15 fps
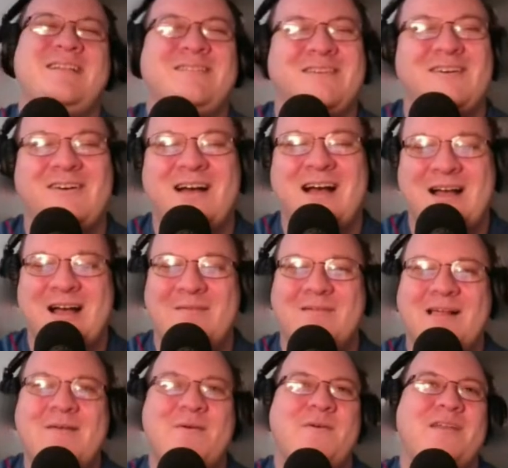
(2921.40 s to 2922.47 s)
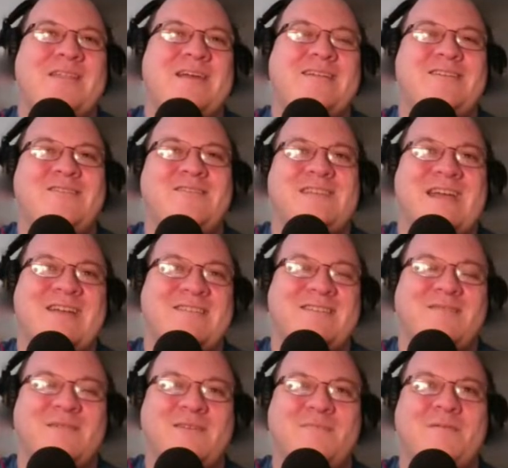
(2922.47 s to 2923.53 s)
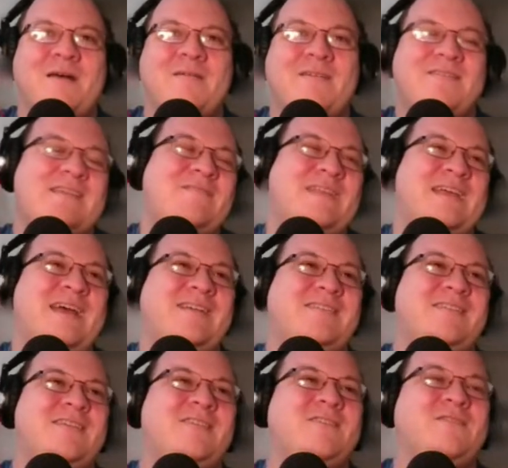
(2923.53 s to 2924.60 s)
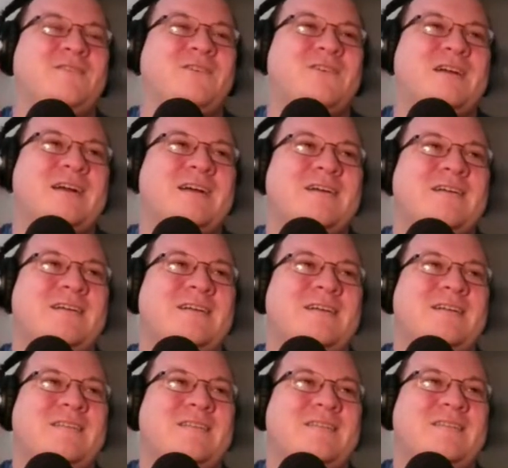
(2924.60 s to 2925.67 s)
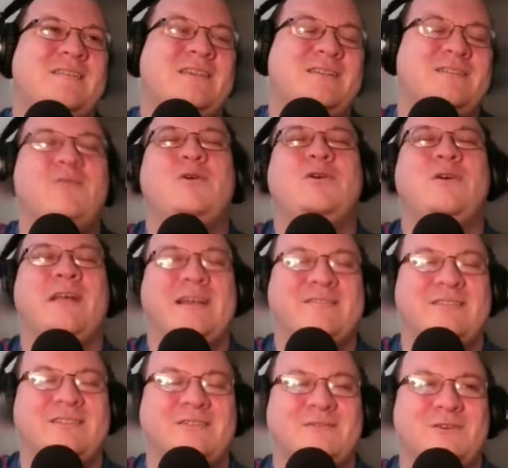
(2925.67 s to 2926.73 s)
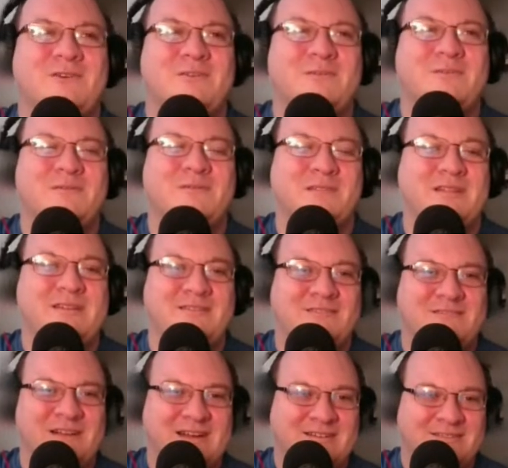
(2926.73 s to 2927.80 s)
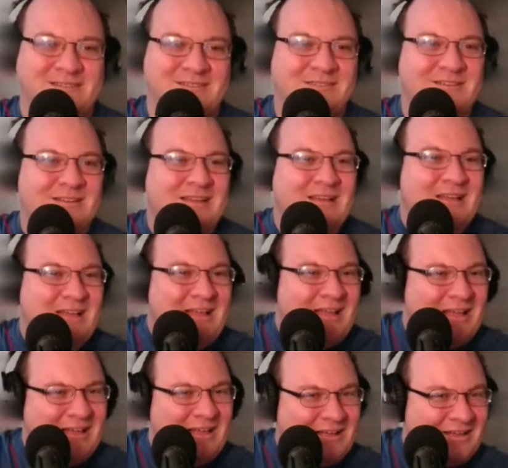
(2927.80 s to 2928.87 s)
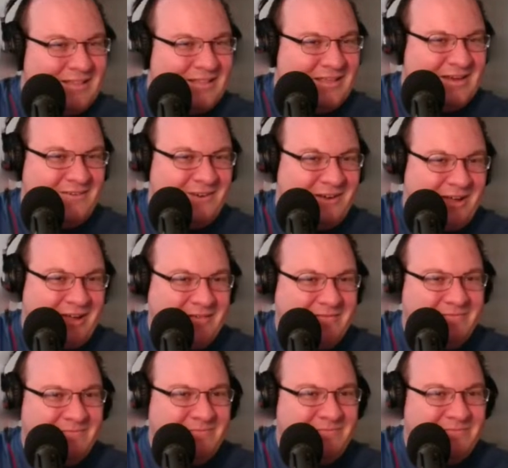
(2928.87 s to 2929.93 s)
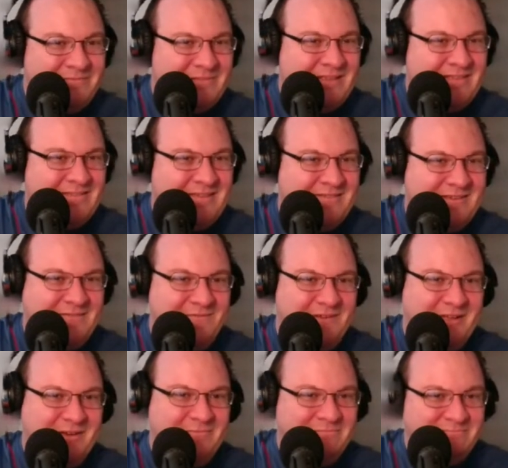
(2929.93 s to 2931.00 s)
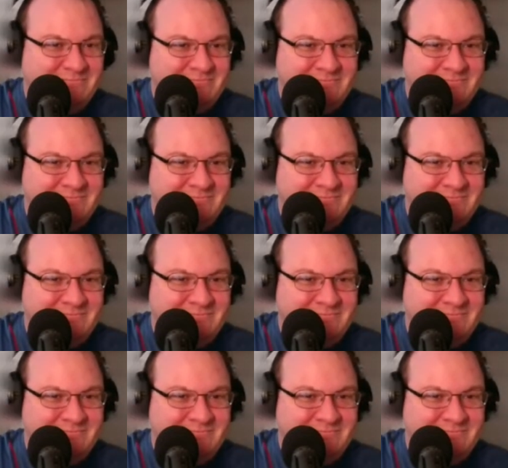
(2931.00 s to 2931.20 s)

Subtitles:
So I'm glad we went on that huge tangent. We should probably save the Exodus for the historical Exodus for religious strangeness later on. That sounds like fun.